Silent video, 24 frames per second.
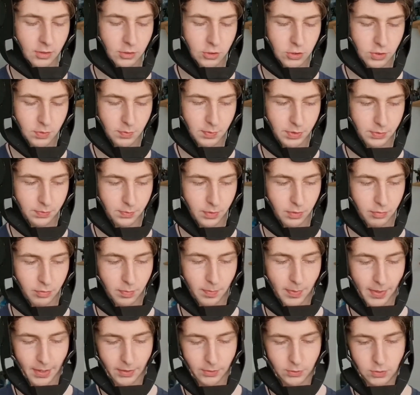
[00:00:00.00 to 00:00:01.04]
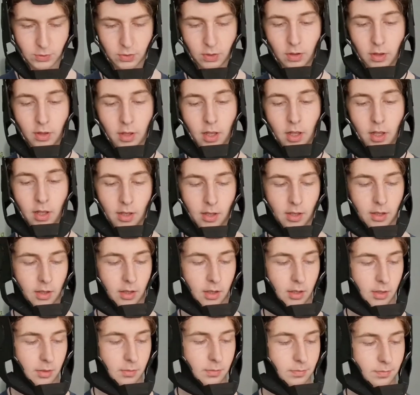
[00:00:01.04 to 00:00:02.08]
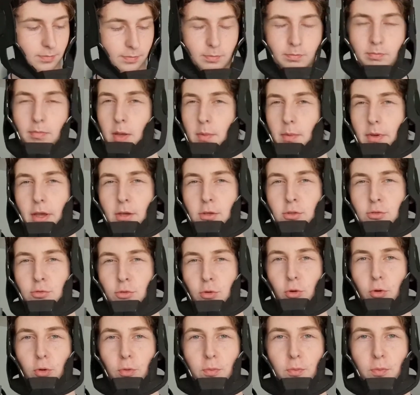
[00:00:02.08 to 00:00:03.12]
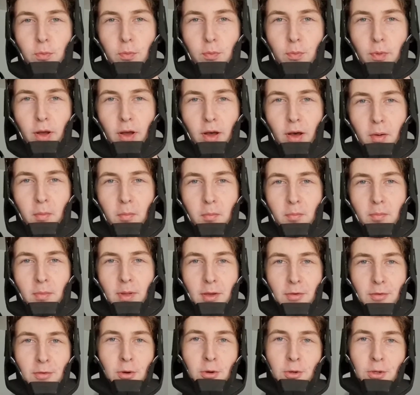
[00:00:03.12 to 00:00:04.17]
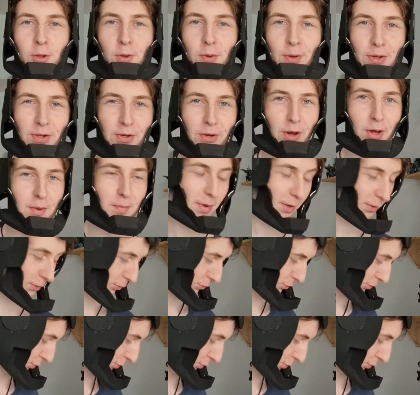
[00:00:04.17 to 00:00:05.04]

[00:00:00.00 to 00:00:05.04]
It's just a bit of a pain, so maybe get a straw if you're doing an Iron Man